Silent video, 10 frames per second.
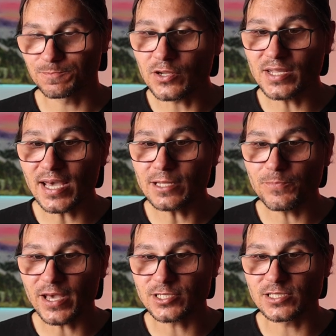And on the edit
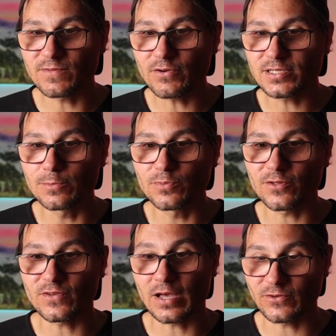page, it's very simple.
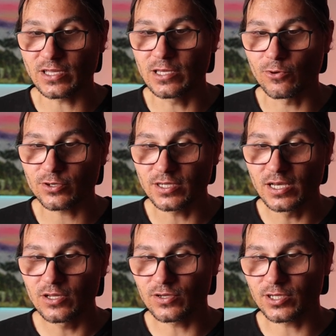If you have a keyboard,
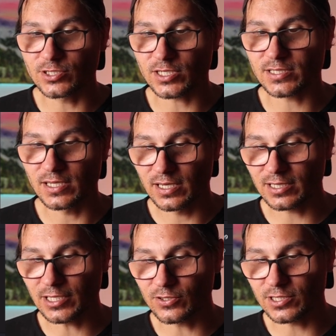you can just
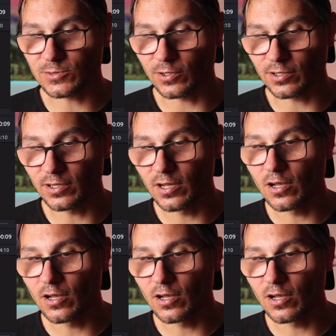click on this one,